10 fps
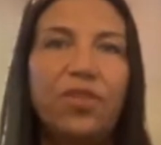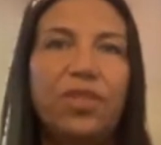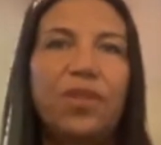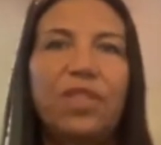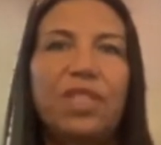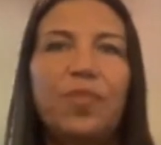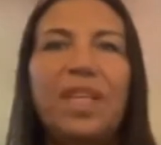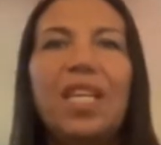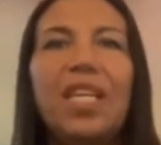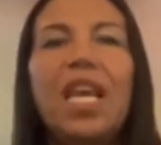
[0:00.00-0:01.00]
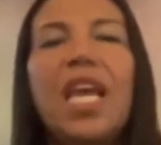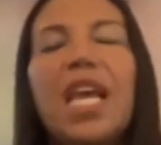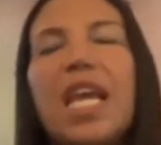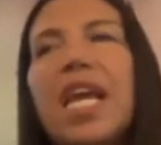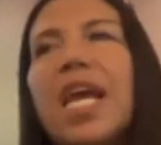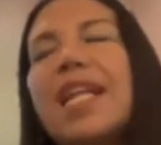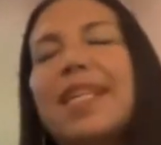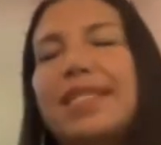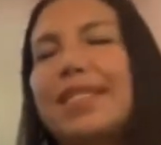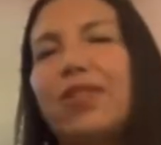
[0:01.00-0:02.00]
so to speak, and not
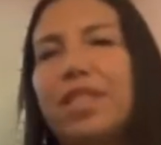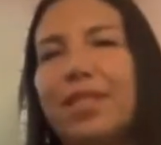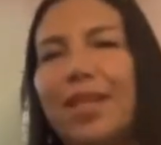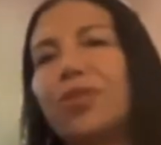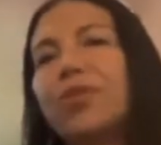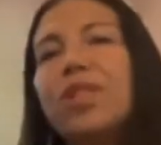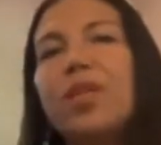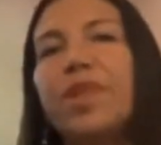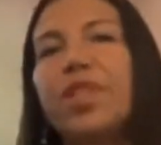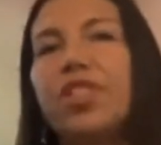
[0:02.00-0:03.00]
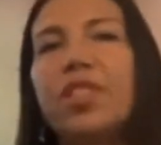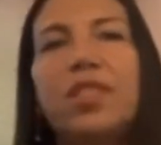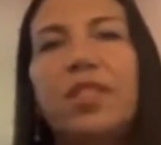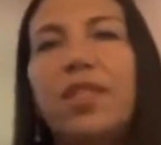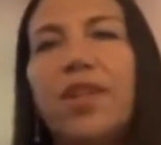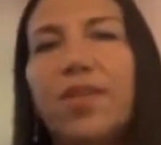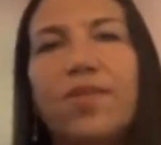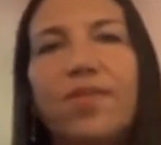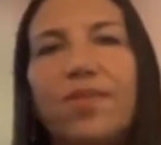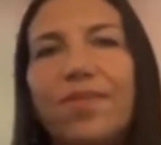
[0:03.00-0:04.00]
necessarily sexually, but just you know,